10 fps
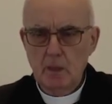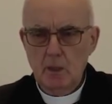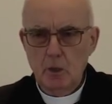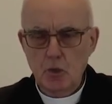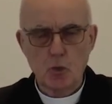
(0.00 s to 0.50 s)

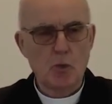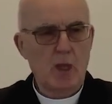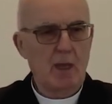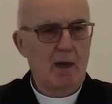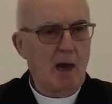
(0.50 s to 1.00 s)
So
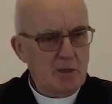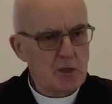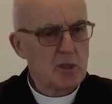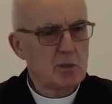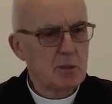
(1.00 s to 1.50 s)
they
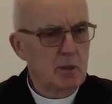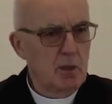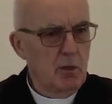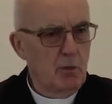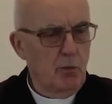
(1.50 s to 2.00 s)
asked
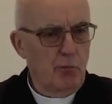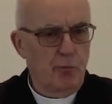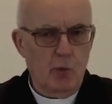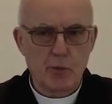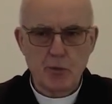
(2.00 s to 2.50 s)

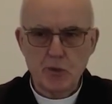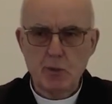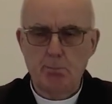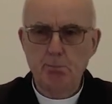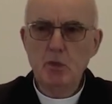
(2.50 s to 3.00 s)
for
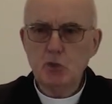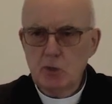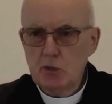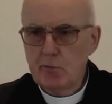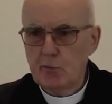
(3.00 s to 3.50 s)

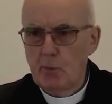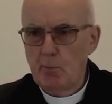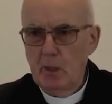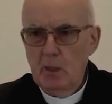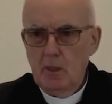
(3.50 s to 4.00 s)
submissions from
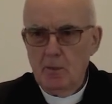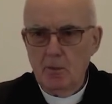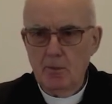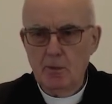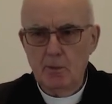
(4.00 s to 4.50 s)

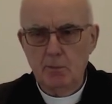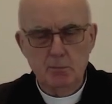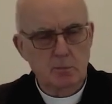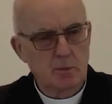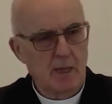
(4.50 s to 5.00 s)
the
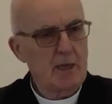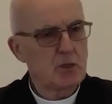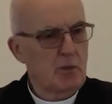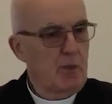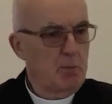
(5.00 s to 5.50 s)
likes
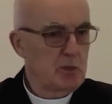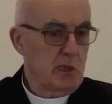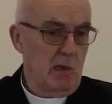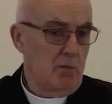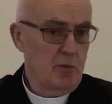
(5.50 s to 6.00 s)
of
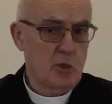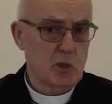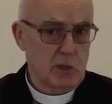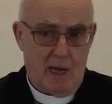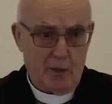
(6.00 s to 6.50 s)
themselves
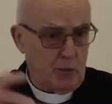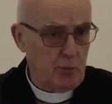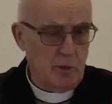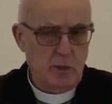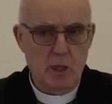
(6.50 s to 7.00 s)
scattered
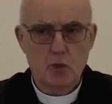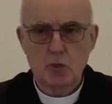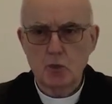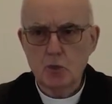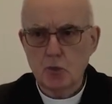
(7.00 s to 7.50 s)
in
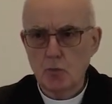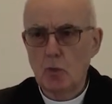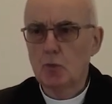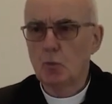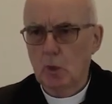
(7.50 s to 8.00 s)
nations throughout
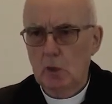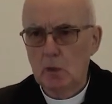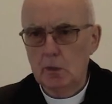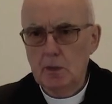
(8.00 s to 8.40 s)
the world.